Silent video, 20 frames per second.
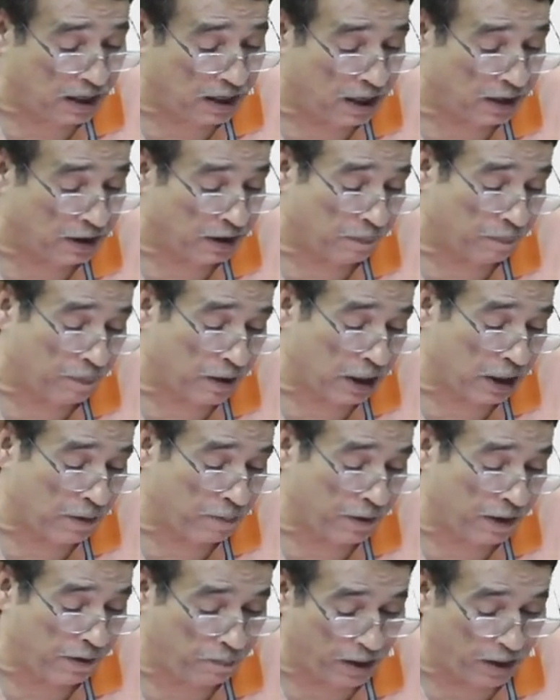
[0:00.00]
a
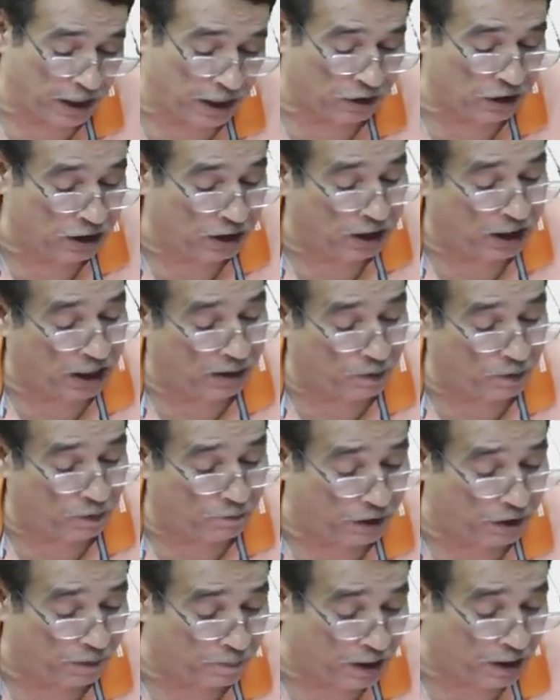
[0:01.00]
department by the name of
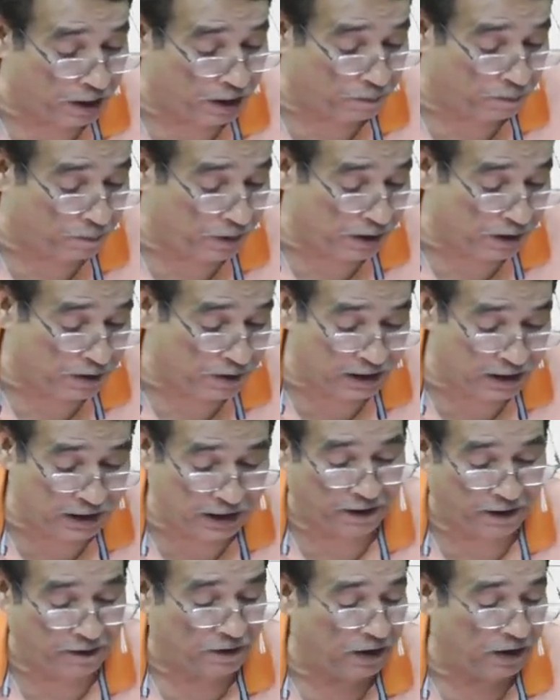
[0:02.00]
Department C.